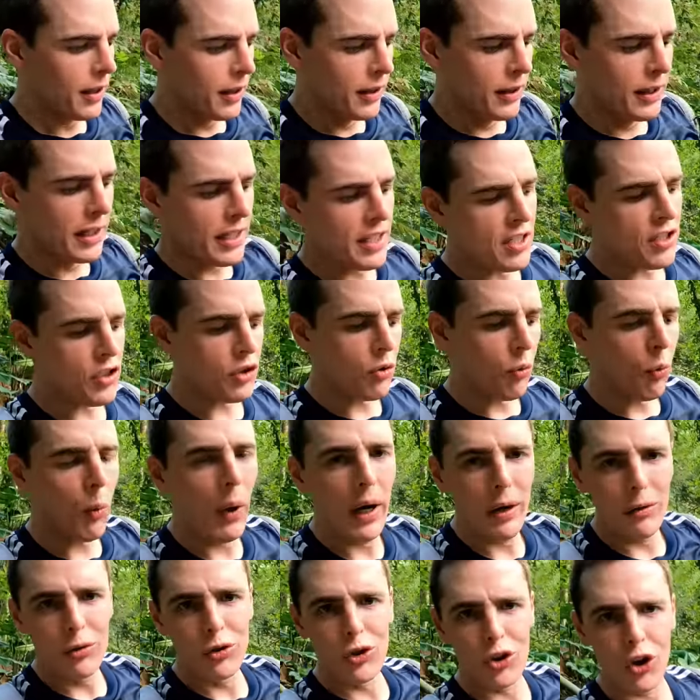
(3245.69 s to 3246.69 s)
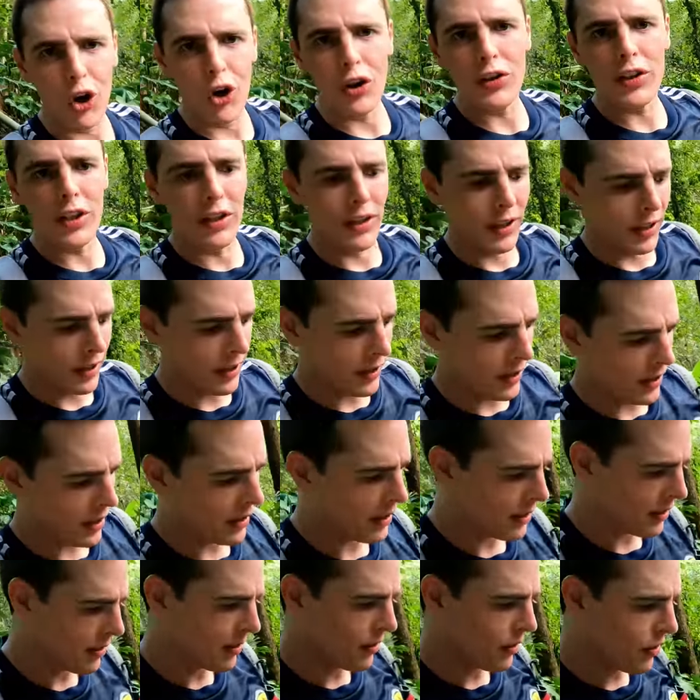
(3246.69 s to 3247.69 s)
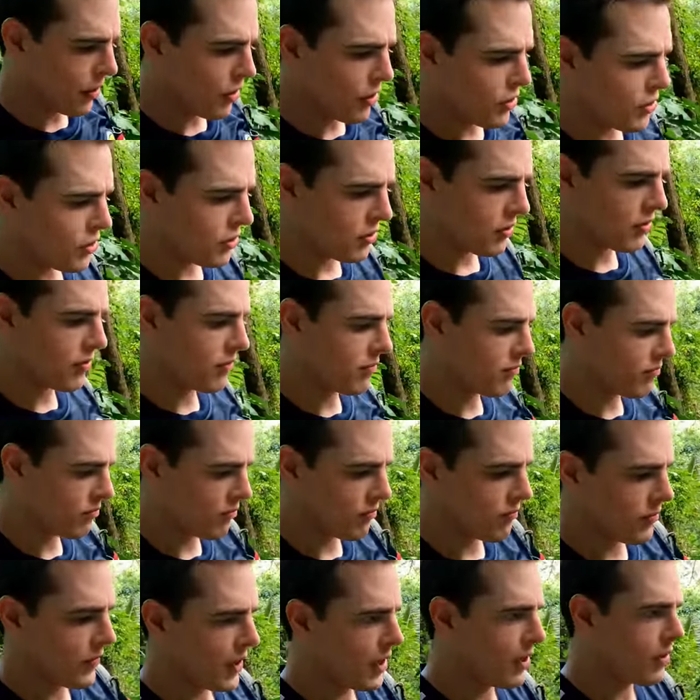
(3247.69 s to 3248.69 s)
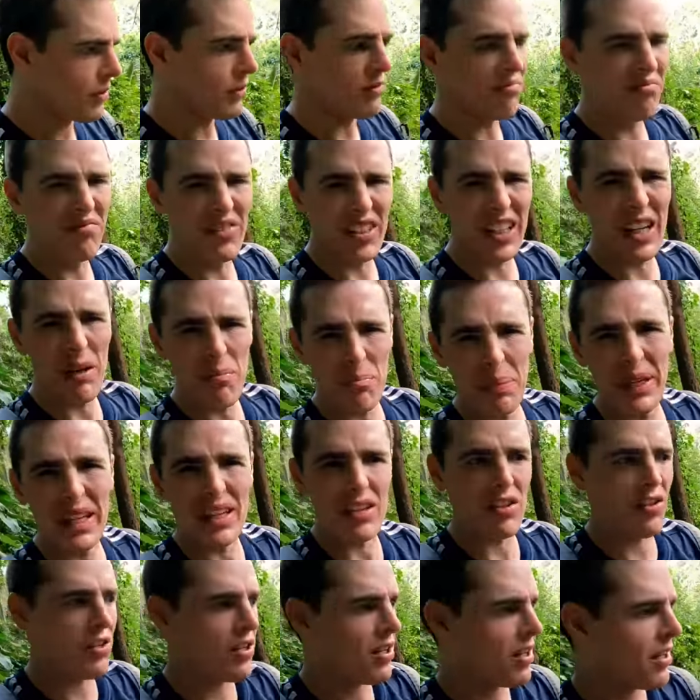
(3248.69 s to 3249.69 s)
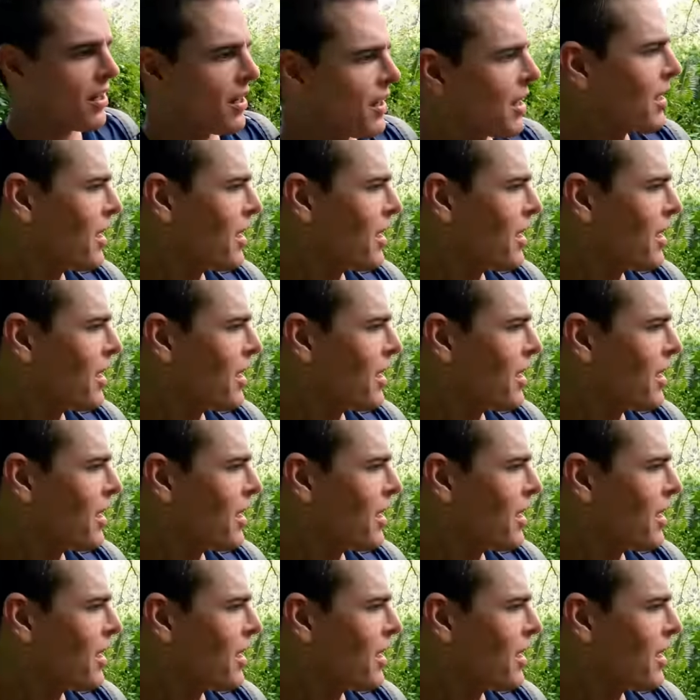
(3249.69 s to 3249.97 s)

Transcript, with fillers: least well trodden, because you know, you get peace.